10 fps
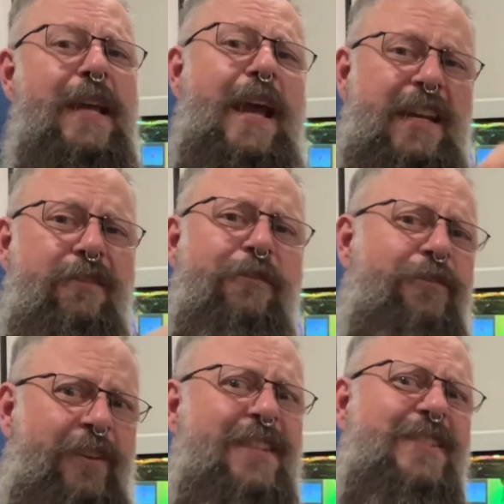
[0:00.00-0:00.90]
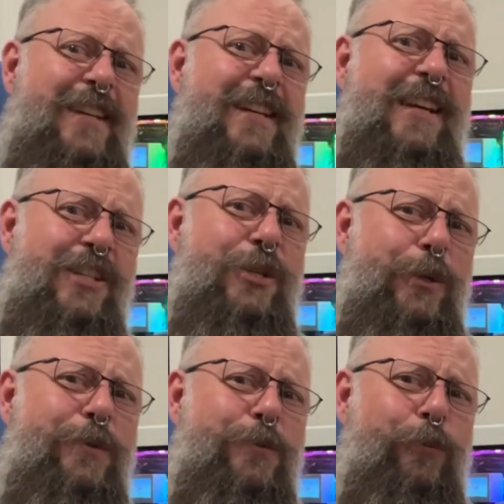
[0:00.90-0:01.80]
and even fixing
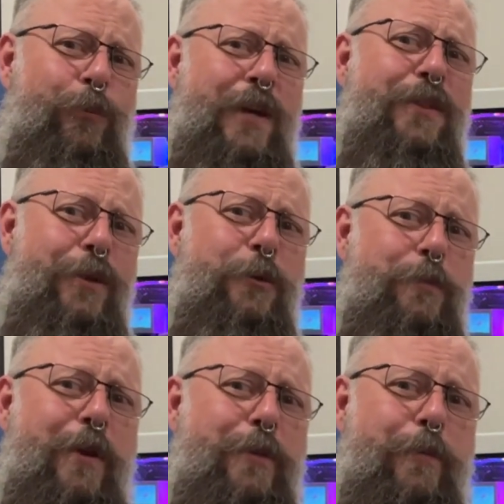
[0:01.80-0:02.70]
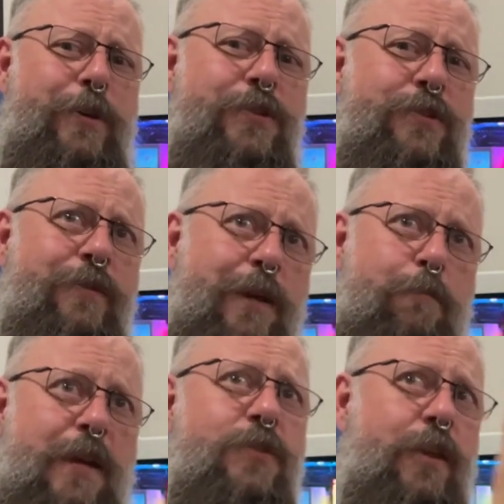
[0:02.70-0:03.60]
issues with those motherboards,
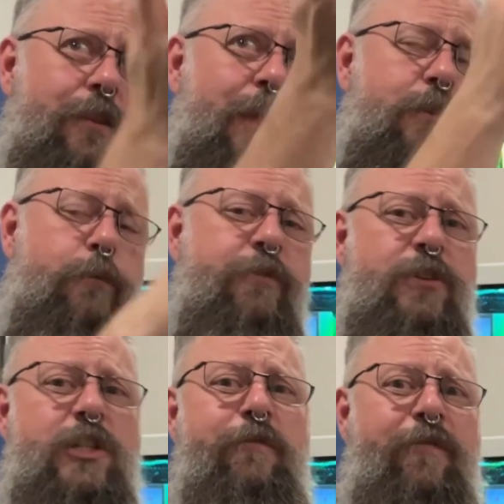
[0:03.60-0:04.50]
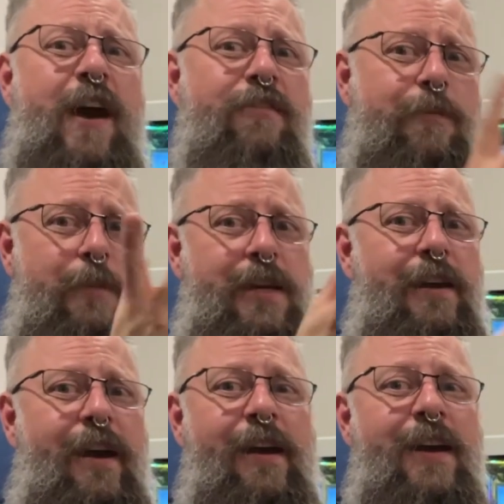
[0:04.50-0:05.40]
like based on like the revision 5
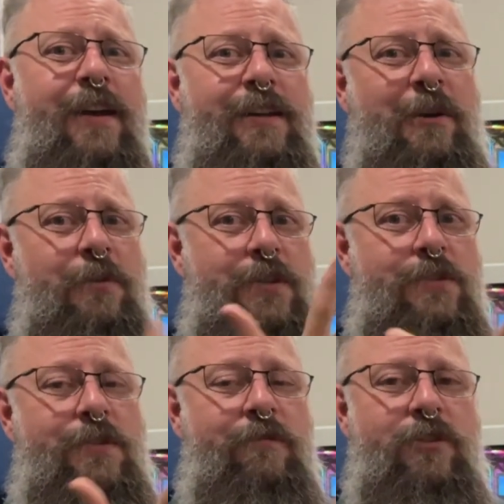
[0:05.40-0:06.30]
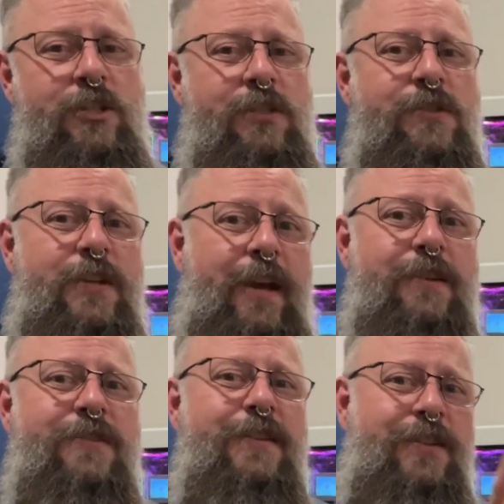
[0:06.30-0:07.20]
Amiga, this version
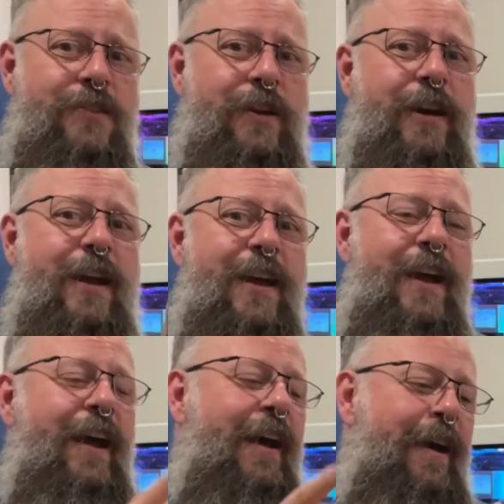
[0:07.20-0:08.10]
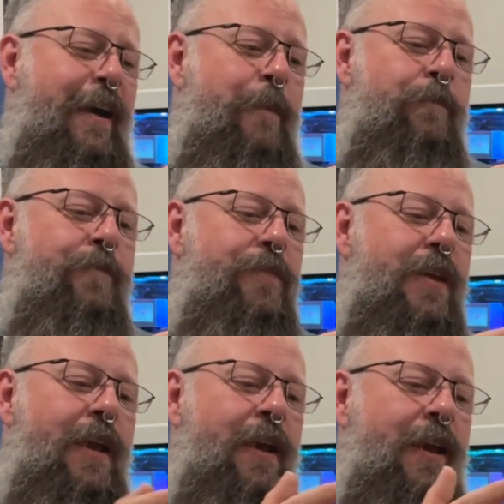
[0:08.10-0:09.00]
6, etc.
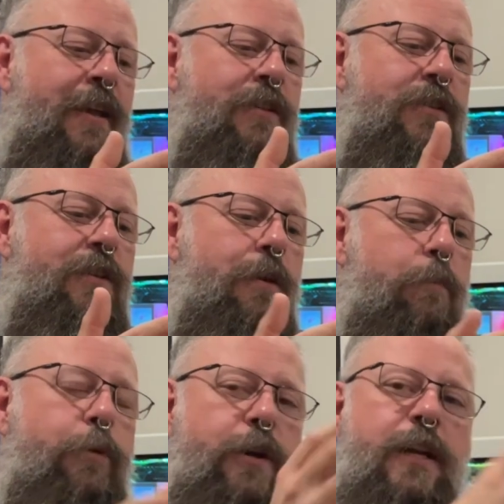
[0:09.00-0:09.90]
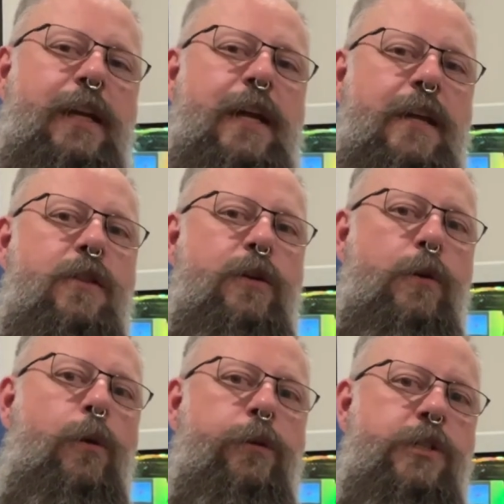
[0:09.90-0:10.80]
And putting in their
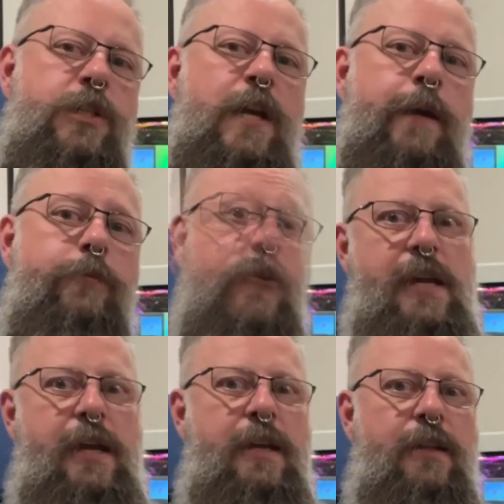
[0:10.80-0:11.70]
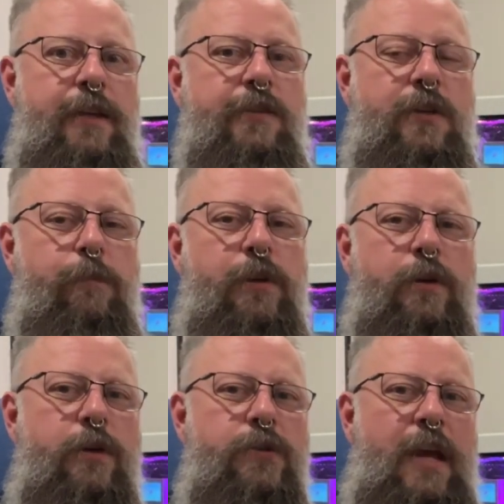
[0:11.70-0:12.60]
old chips in these
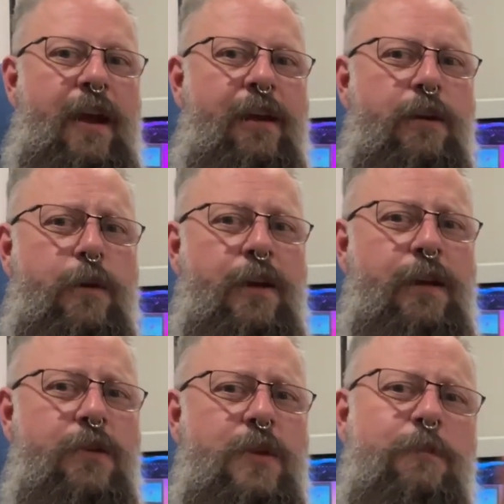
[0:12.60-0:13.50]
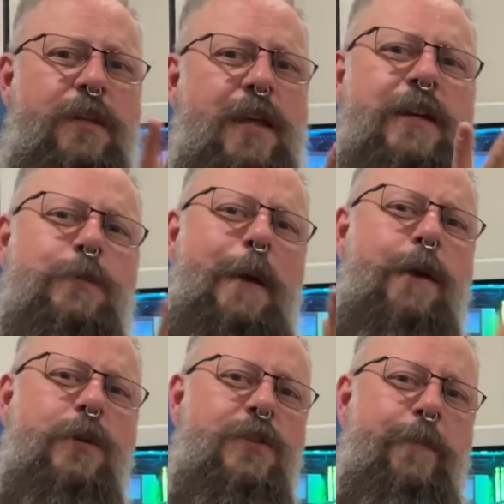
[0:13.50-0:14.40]
computers and creating something that is
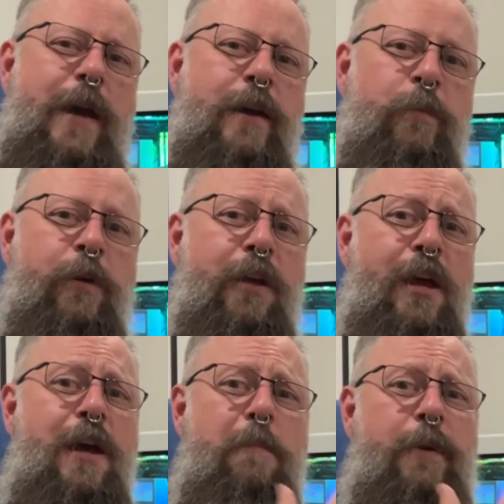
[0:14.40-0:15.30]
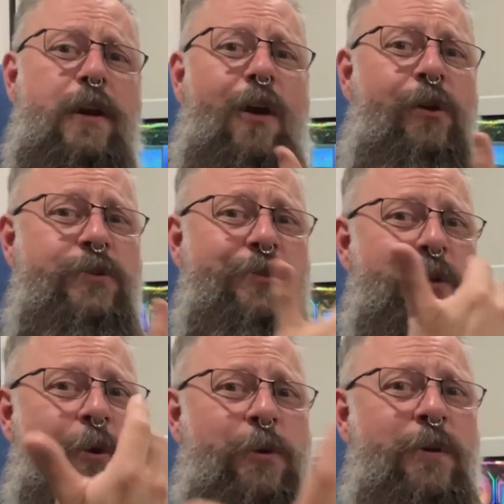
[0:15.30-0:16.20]
backwards compatible, but
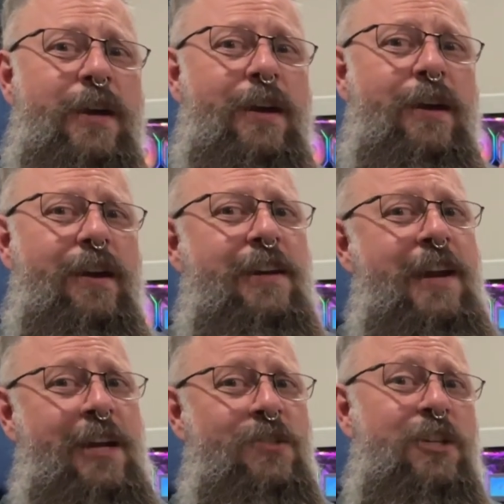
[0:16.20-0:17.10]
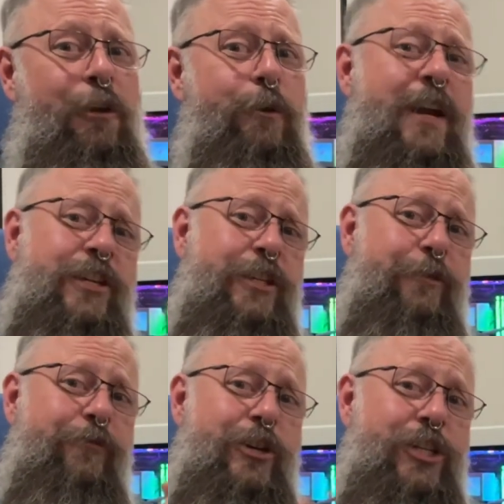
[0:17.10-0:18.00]
also next
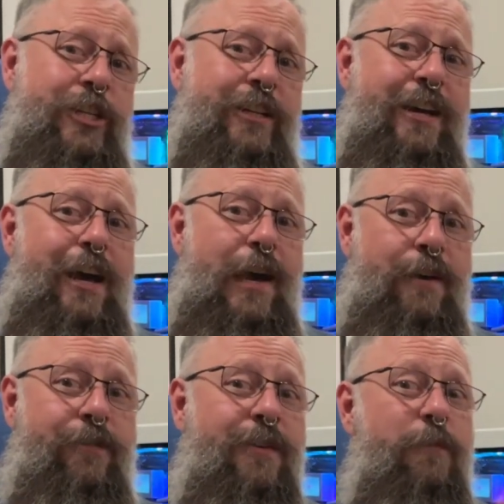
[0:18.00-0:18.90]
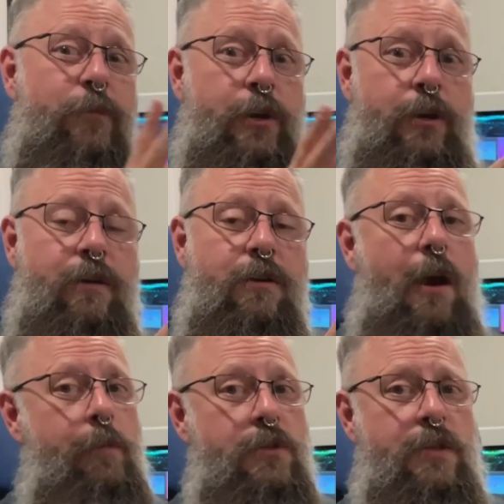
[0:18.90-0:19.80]
generation version of their
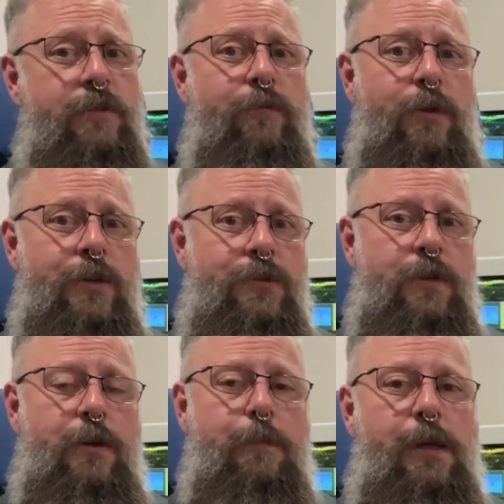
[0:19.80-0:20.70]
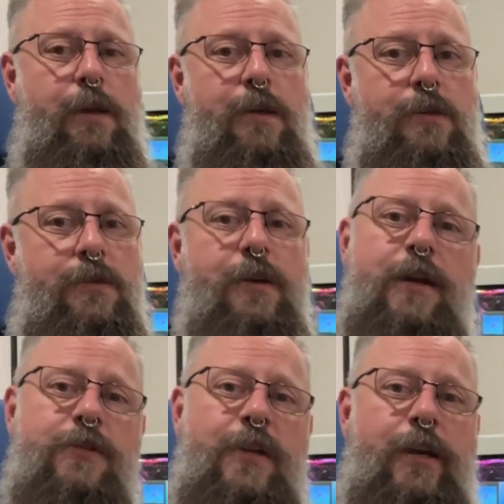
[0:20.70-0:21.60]
Commodore 64s, their Amigas,
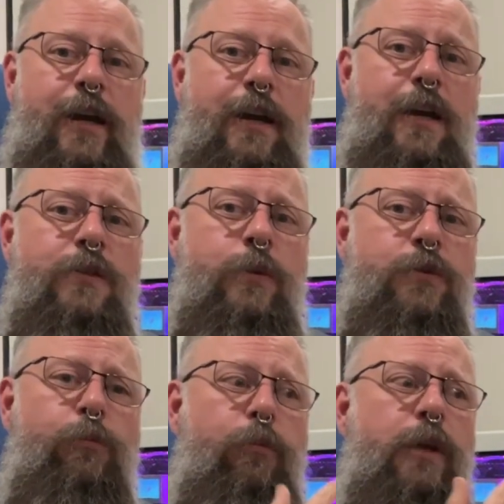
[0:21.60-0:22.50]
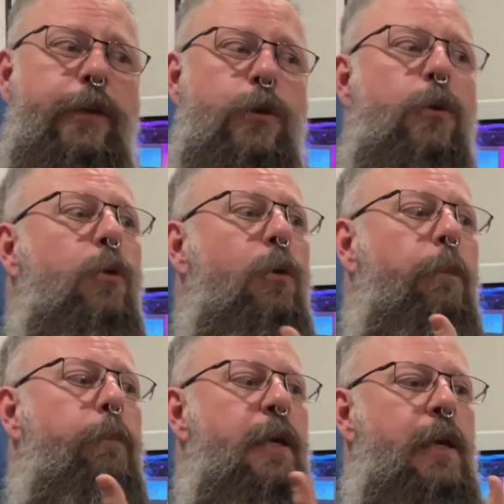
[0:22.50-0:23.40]
etc. So it's really
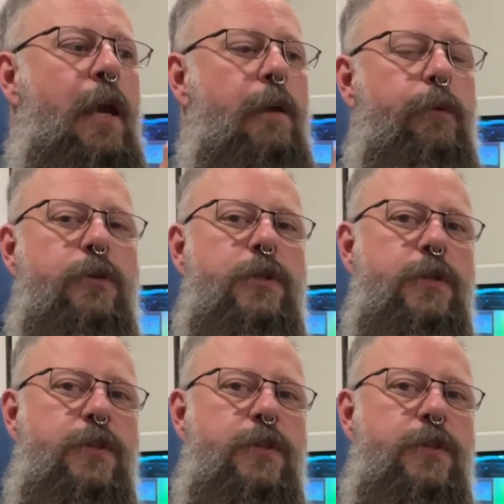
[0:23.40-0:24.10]
cool being able to